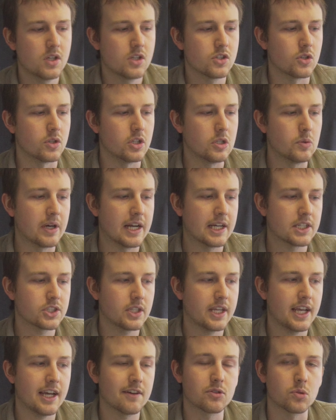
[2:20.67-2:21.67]
So you would
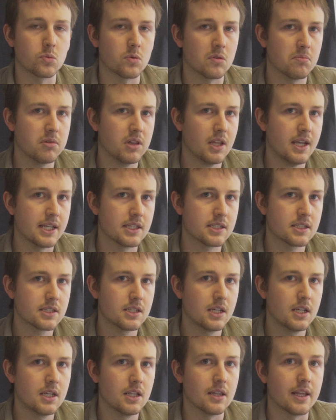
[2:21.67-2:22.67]
actually have to
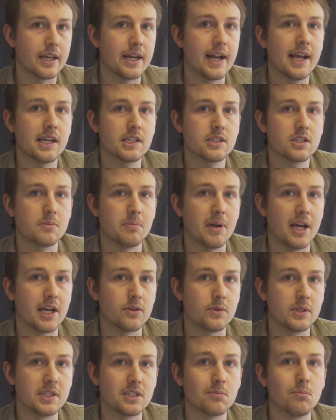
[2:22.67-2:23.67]
replace lead acid
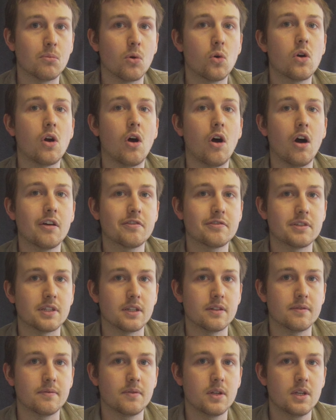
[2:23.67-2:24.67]
batteries more
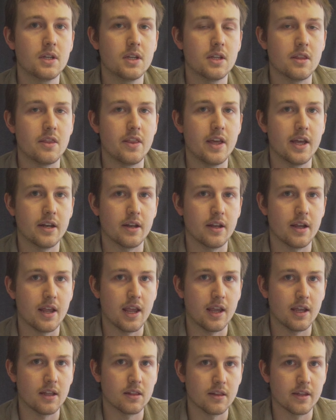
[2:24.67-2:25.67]
often than
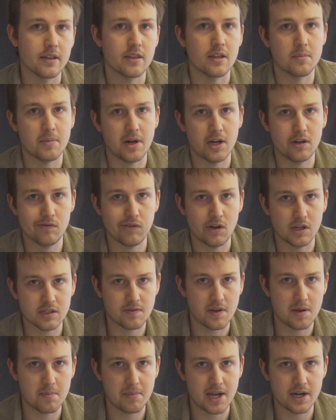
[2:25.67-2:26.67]
a lithium iron
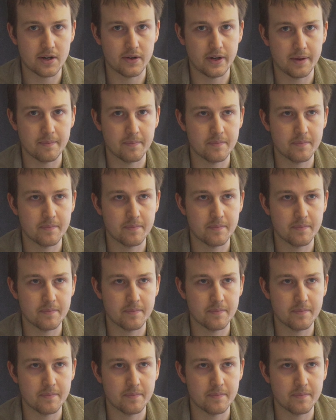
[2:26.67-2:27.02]
phosphate battery.